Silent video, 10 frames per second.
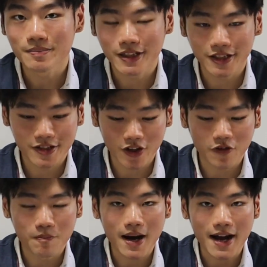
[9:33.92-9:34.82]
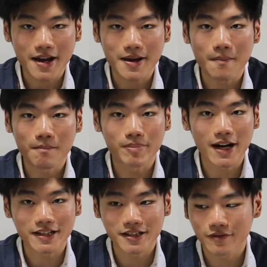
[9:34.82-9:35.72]
because of my
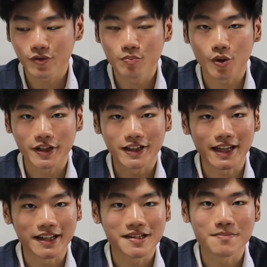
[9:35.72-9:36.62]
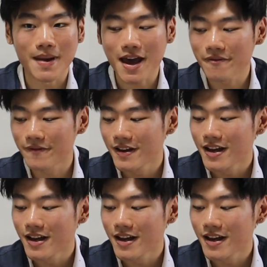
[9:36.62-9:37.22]
biased viewpoint against math,